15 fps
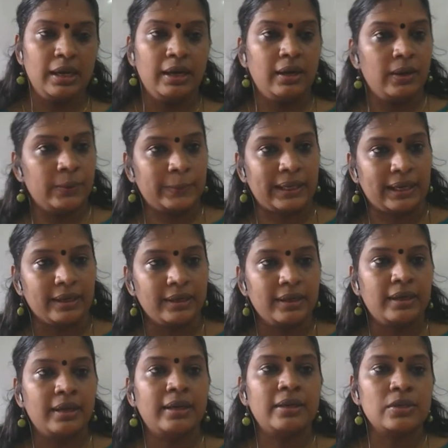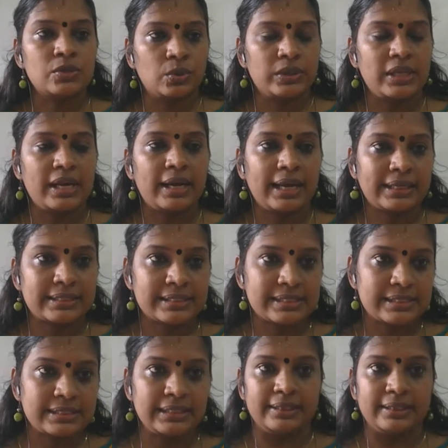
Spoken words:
Okay, so the next